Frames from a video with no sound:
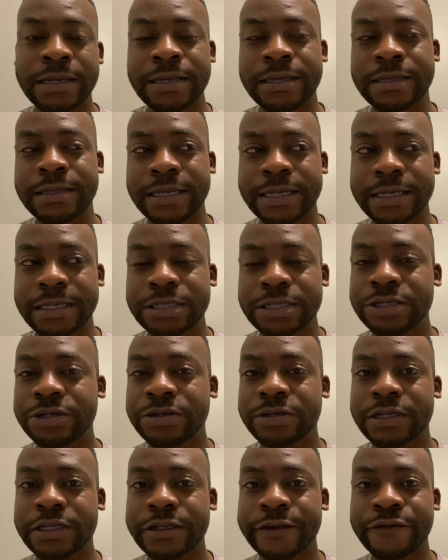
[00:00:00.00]
the easier it
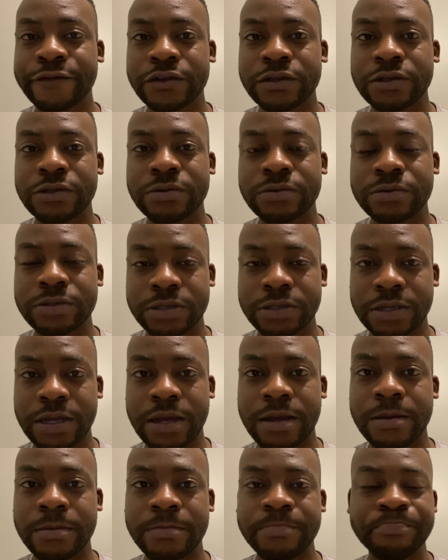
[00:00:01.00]
is for you to
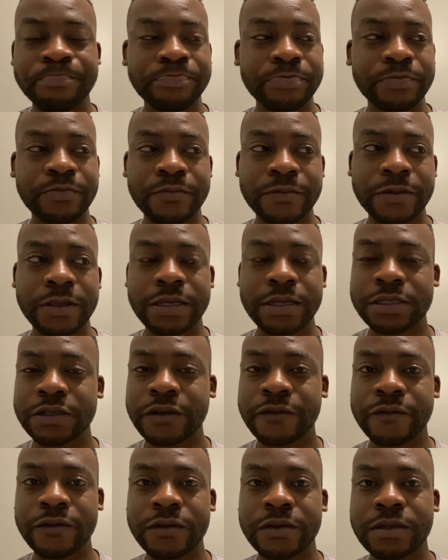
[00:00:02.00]
come, the easier
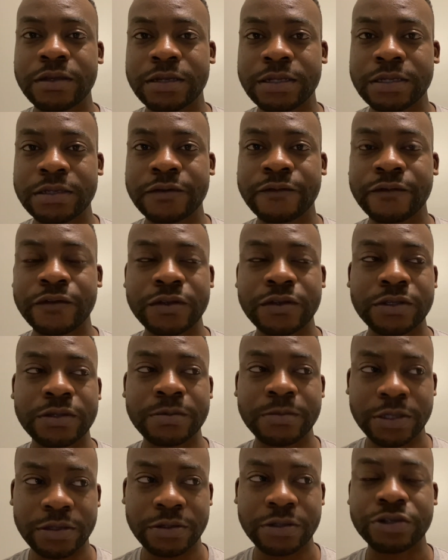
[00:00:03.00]
for it is for you to
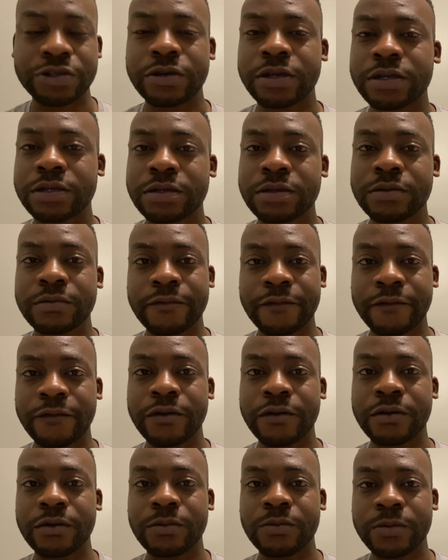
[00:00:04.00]
be attracted
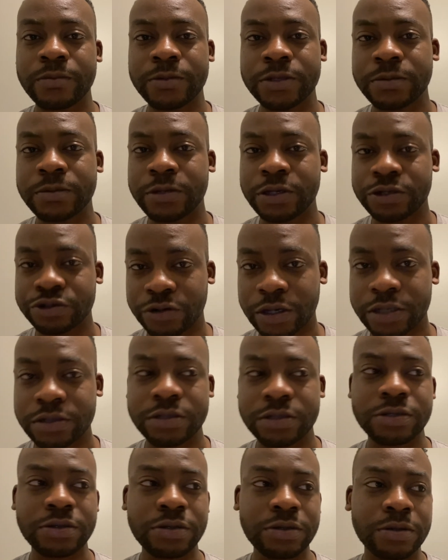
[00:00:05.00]
for a woman to be attracted
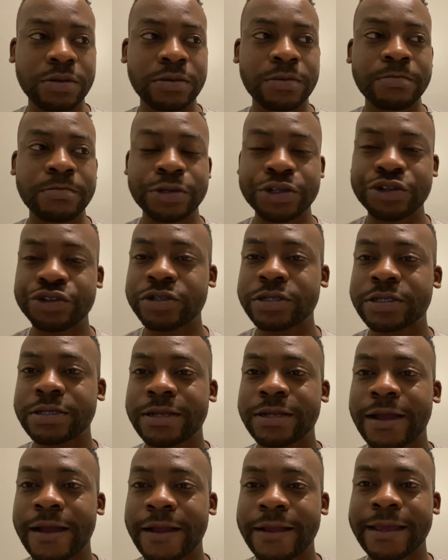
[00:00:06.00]
to you. But you're just
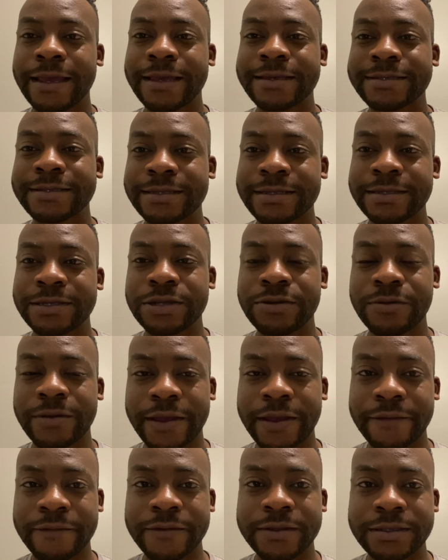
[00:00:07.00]
not as you don't
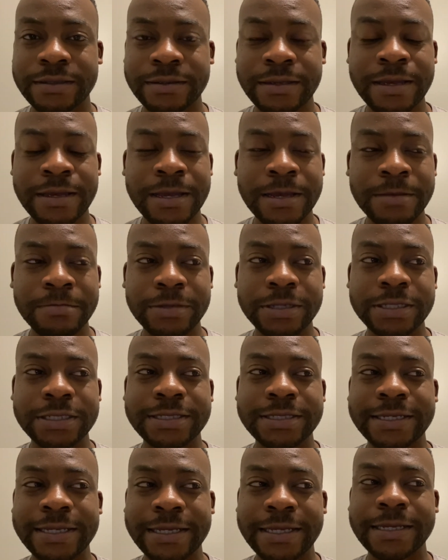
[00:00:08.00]
have as much
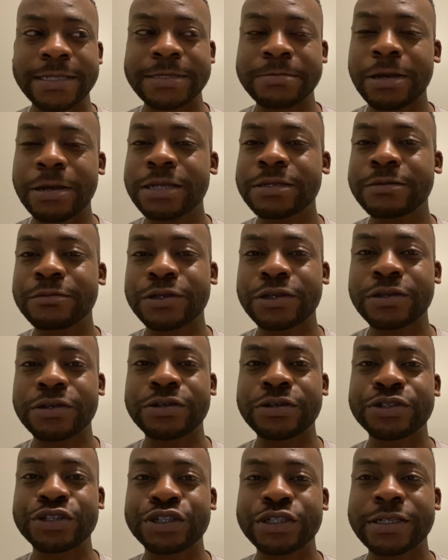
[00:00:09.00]
tea as possible.
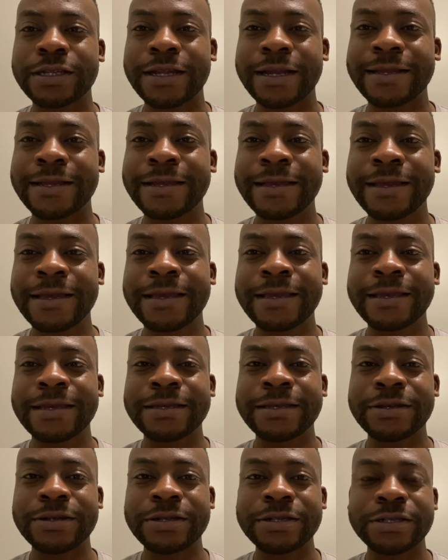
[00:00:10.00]
You're just not
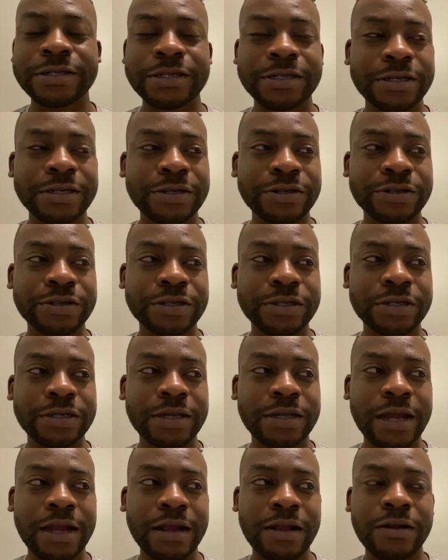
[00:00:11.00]
you're just you're just
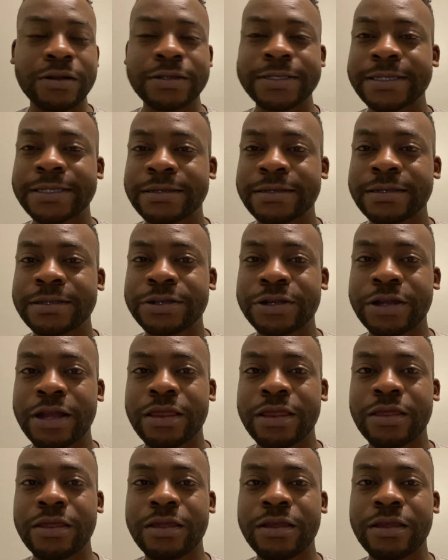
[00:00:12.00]
not on you're not